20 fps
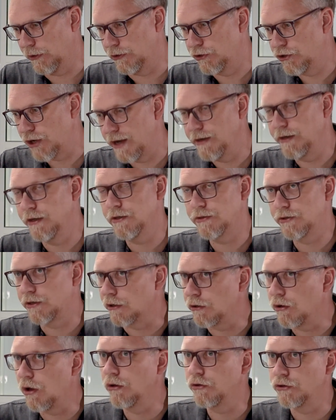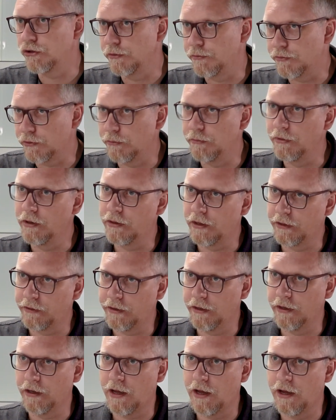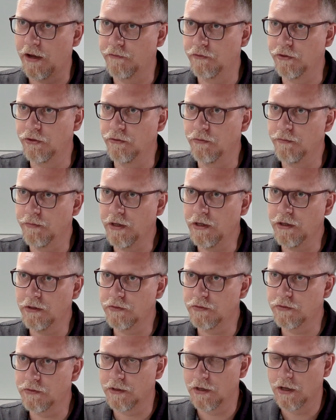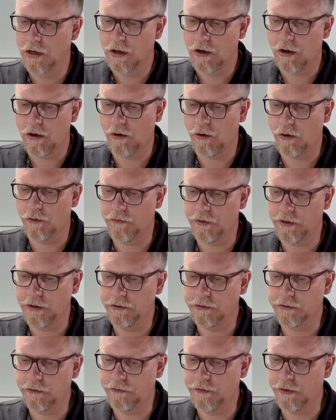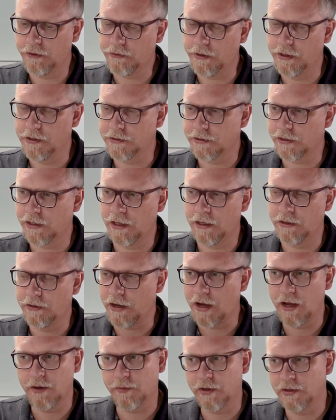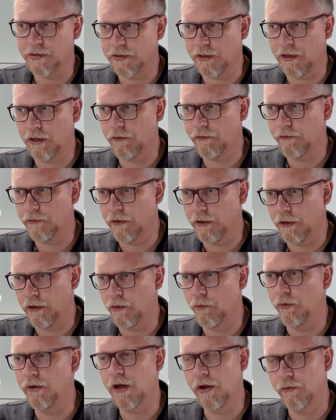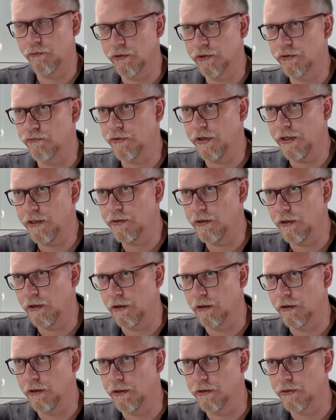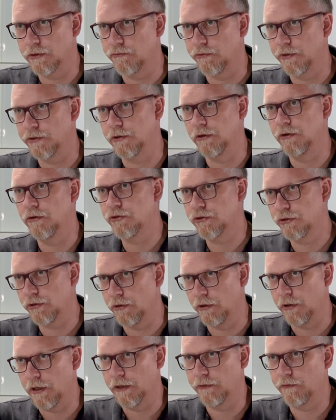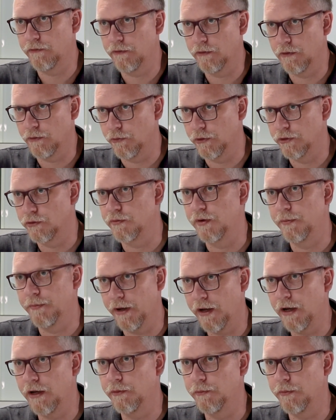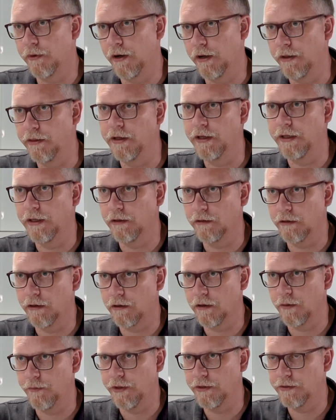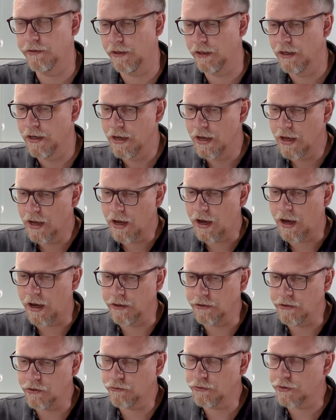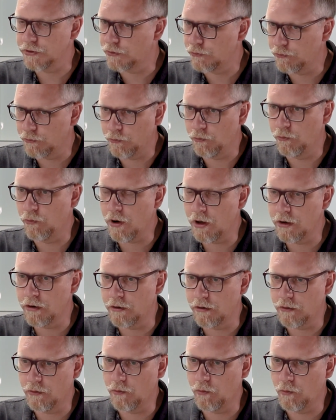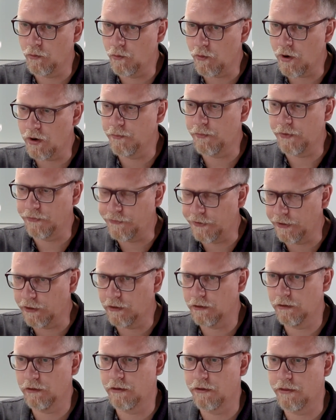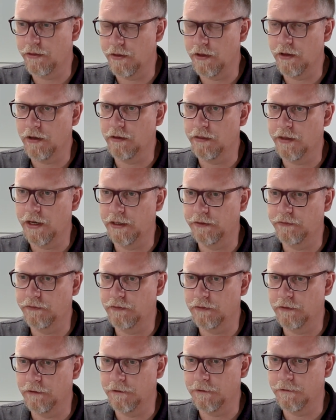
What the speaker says: Chinese technology, probably that they have new means of interference. And I myself, when I was reading this resolution that was prepared by the INGE committee, I noticed one particular thing that